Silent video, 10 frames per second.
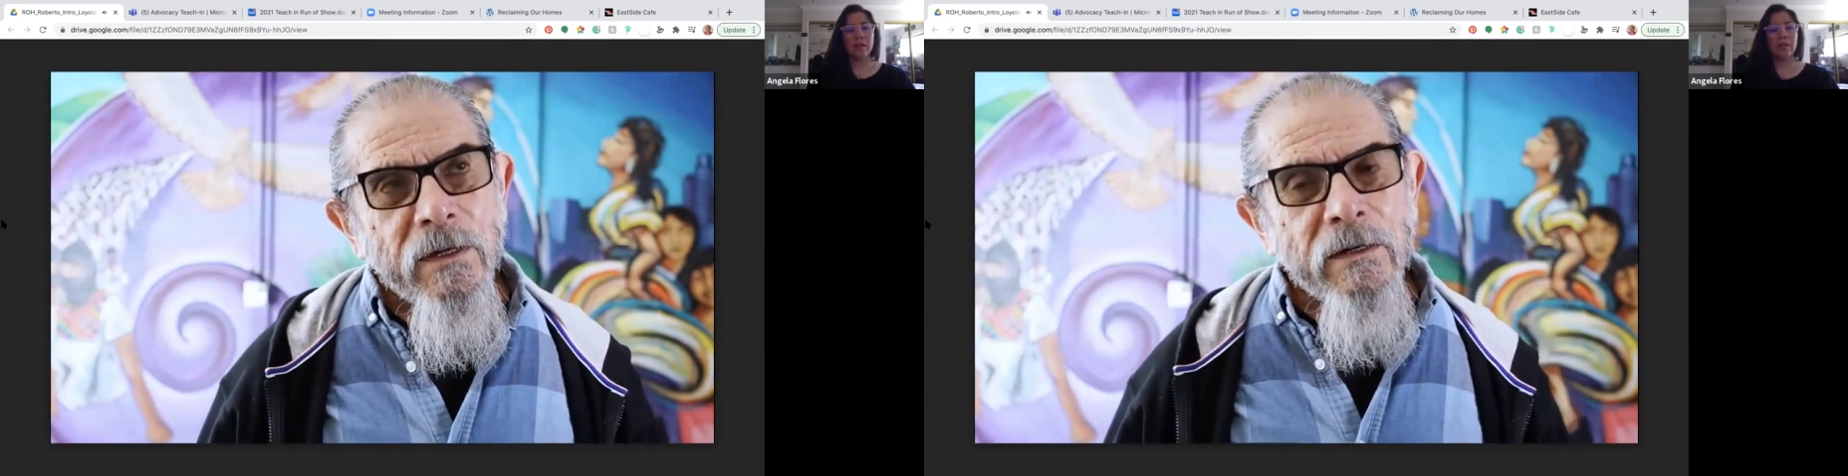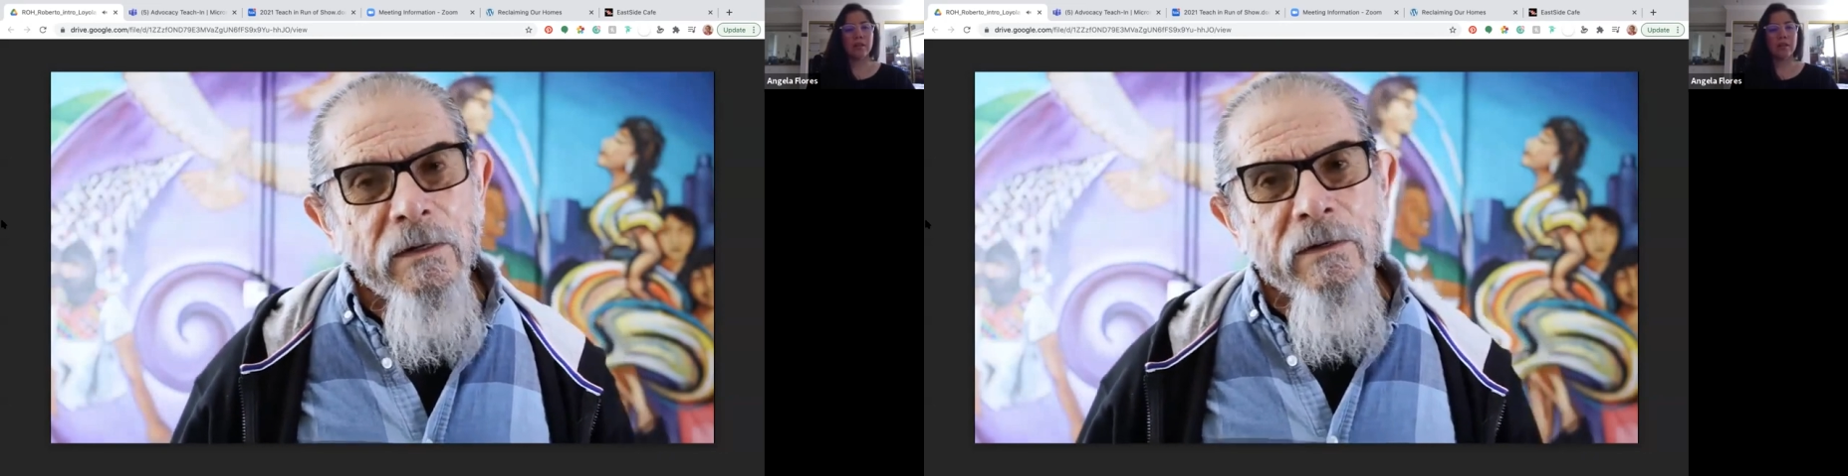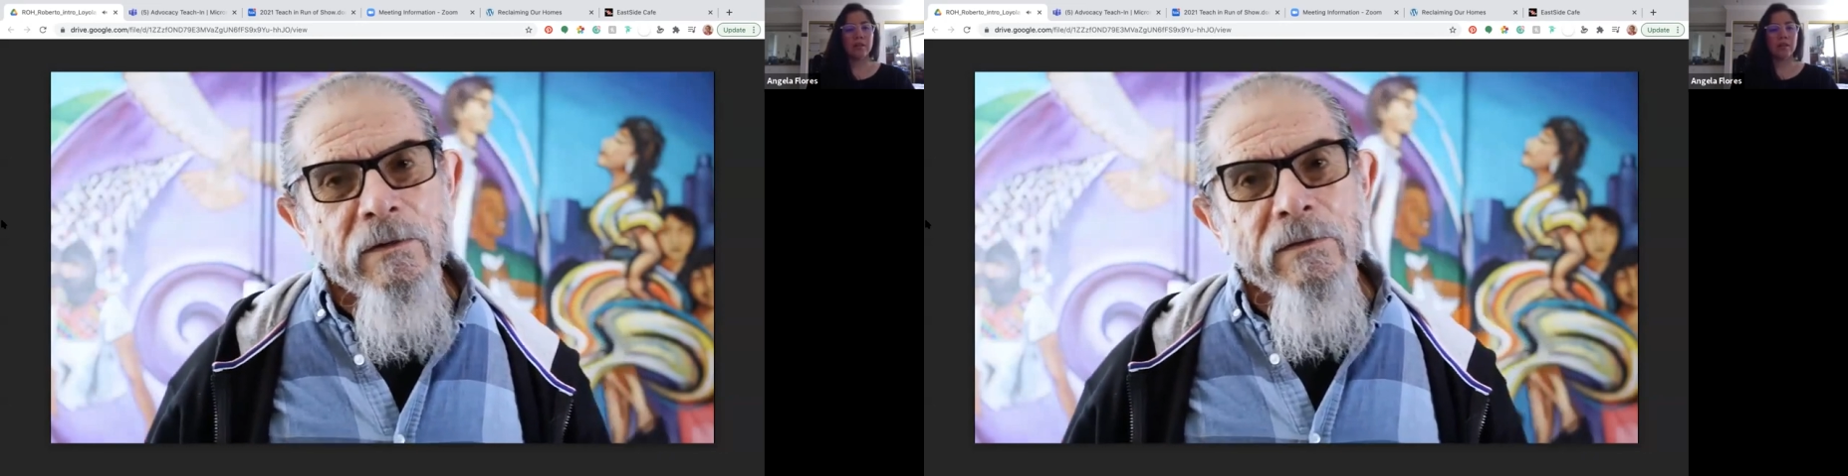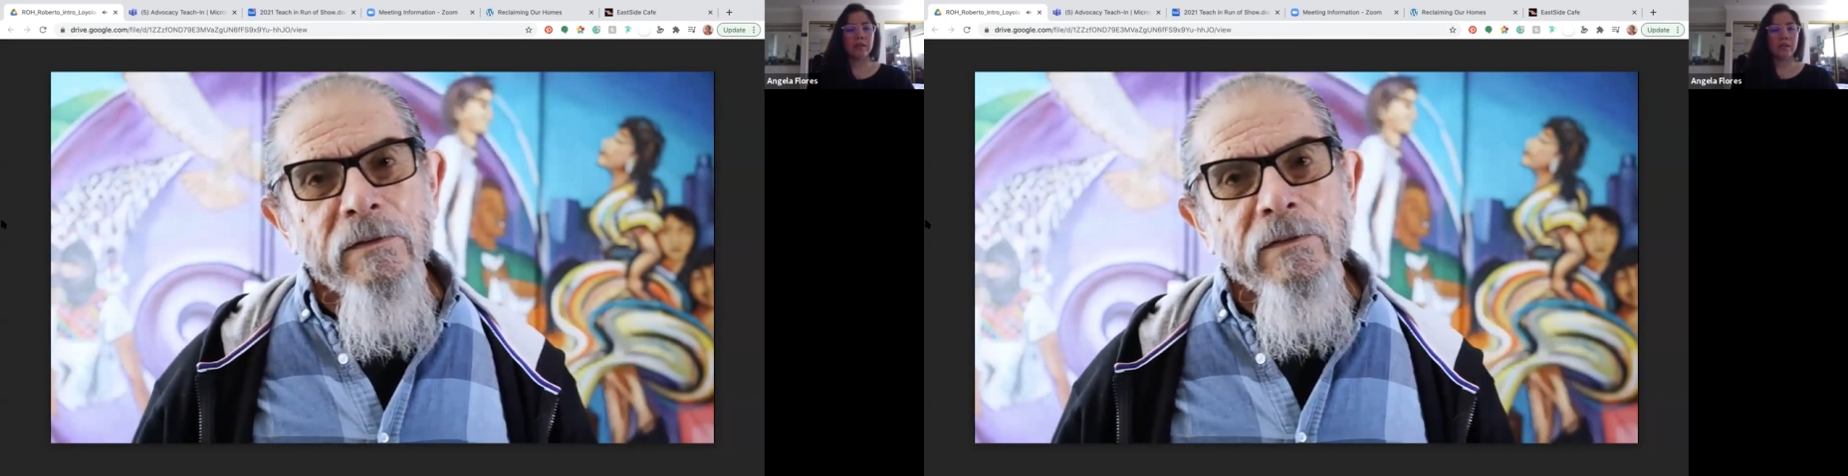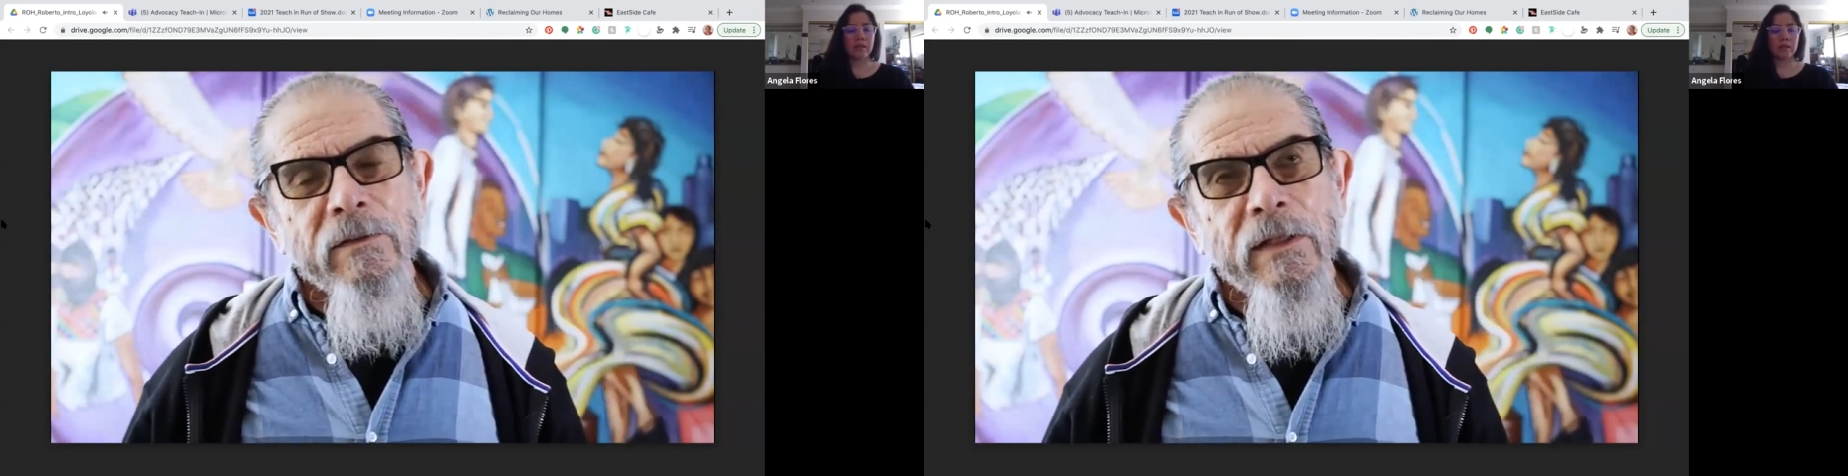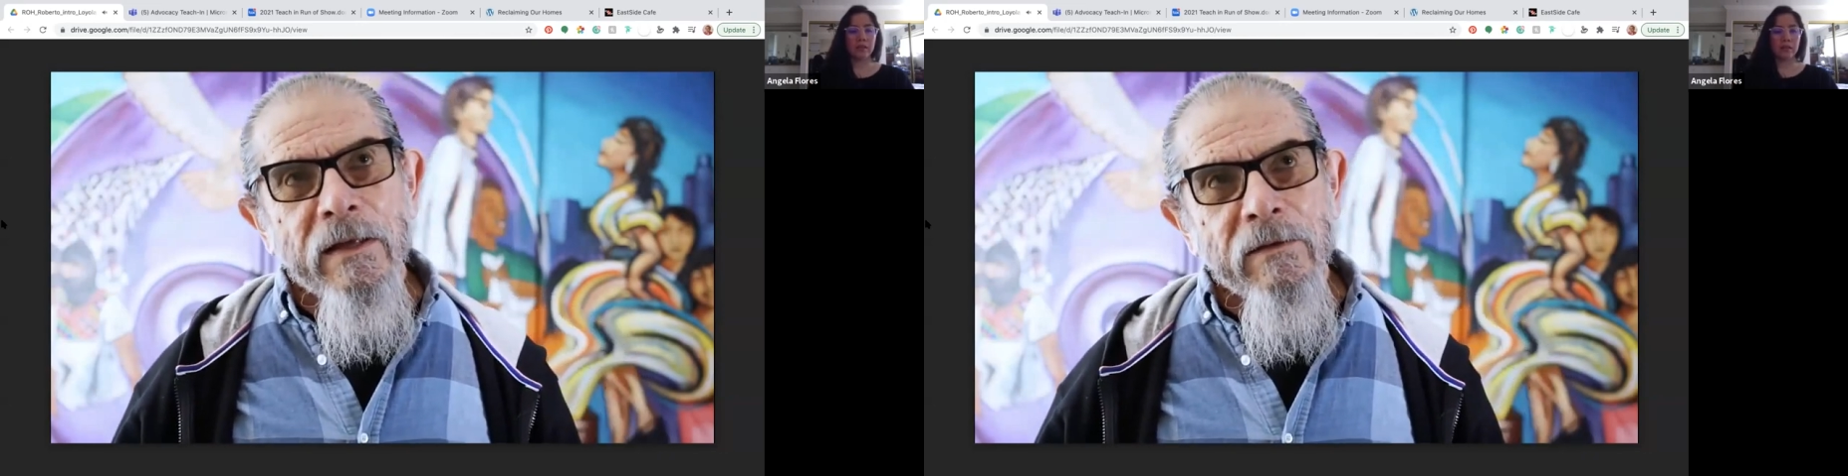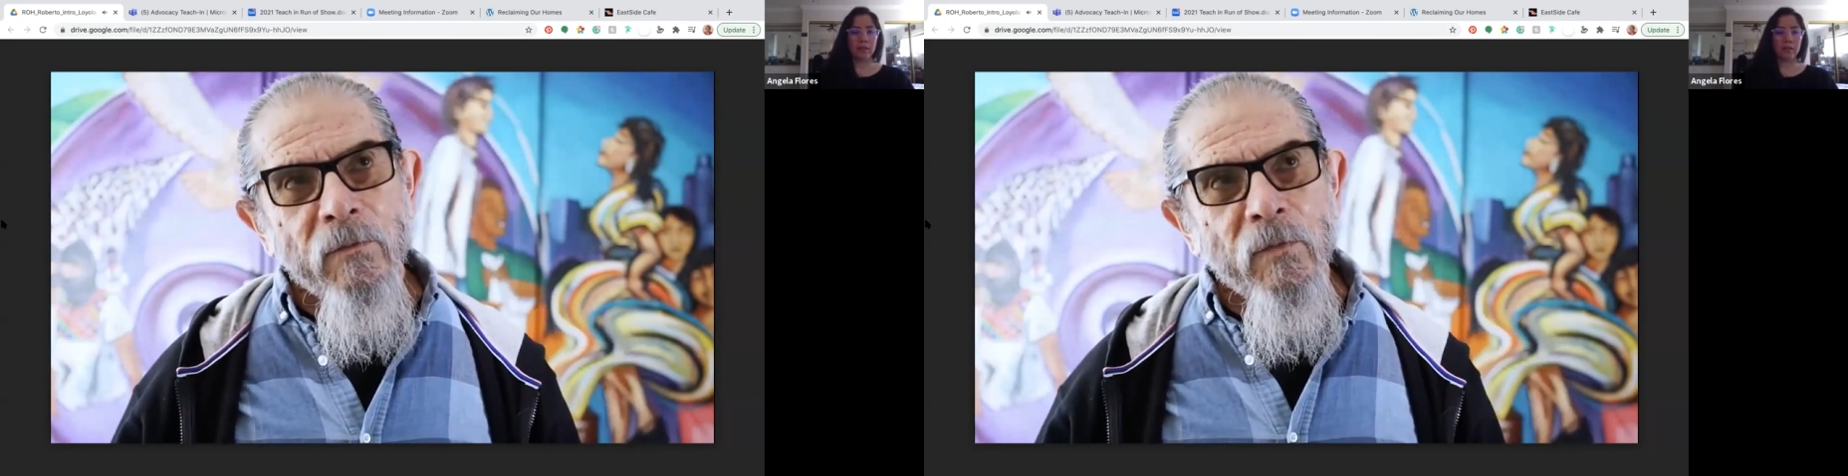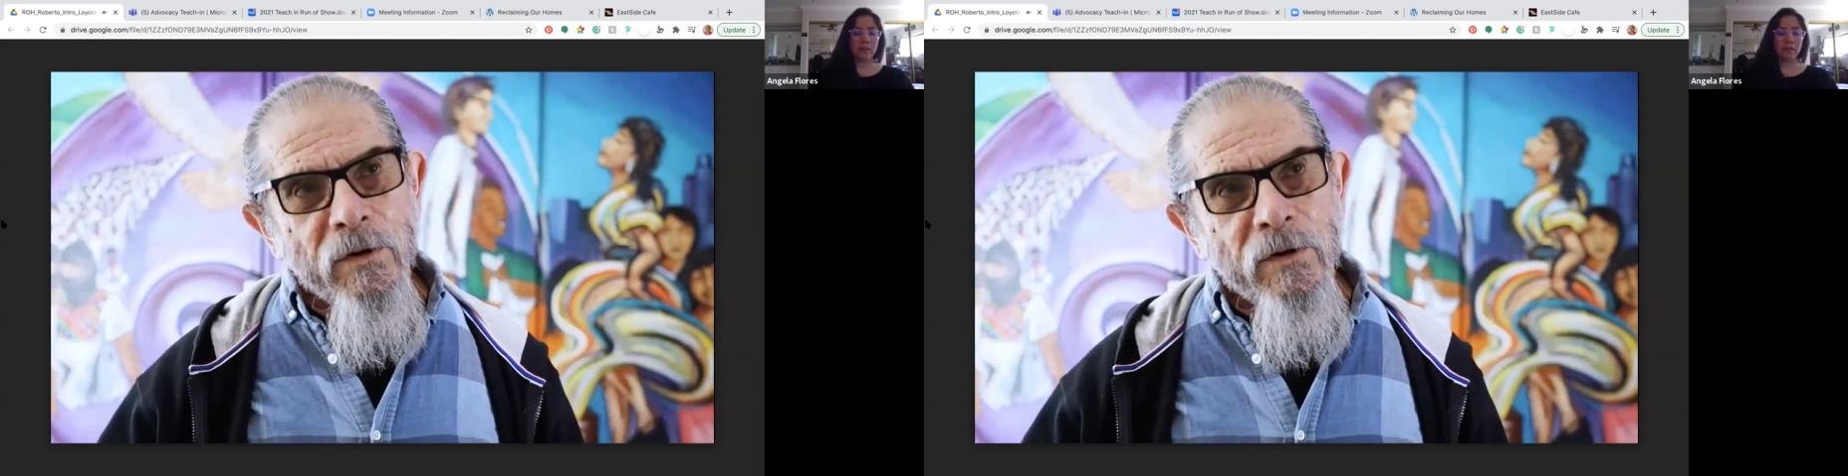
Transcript: that